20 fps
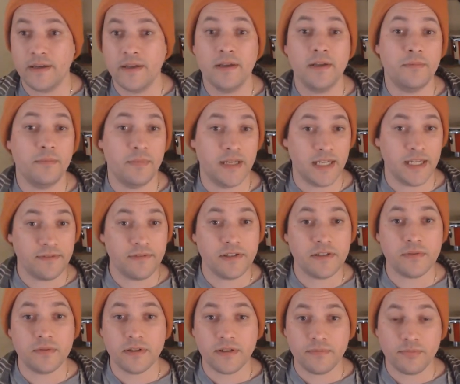Many of us will
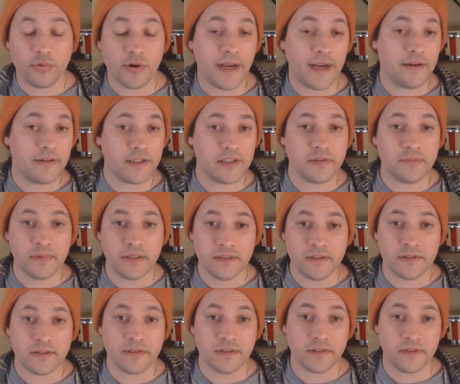have prior
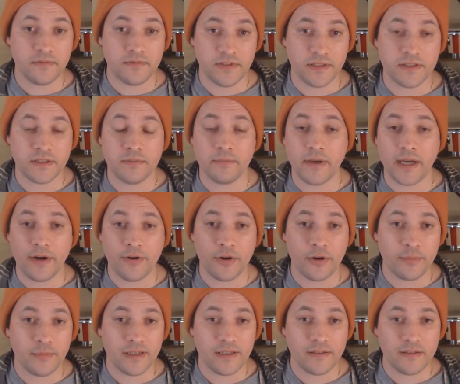experiences of
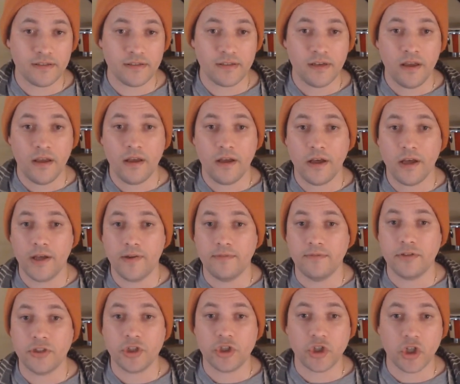disempowerment, of
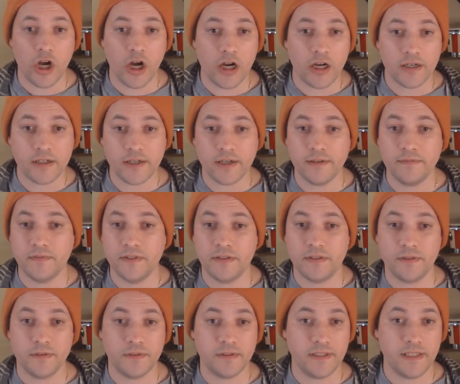shock, of
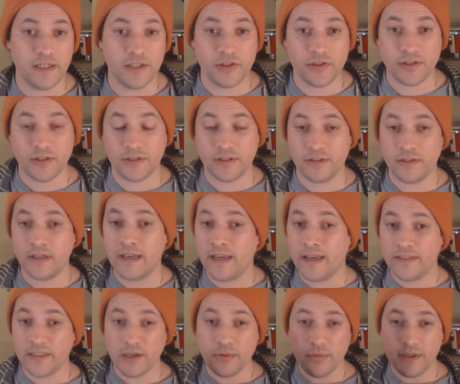dissociation
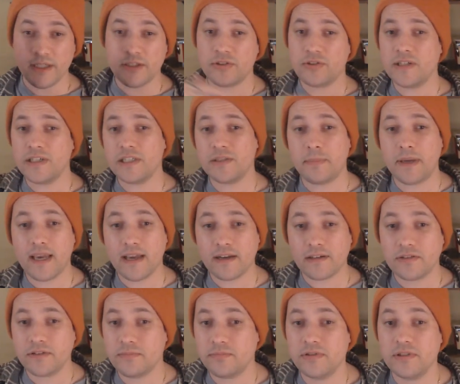that we can trace back to
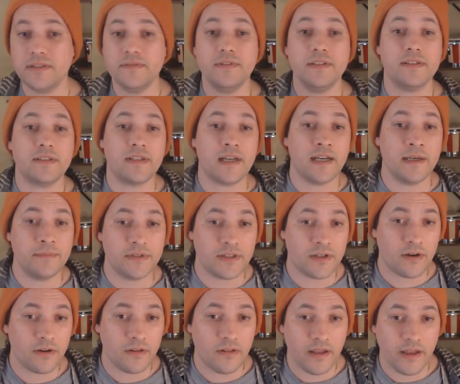previous times in our
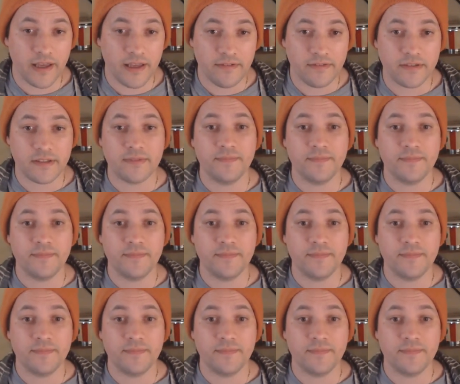lives.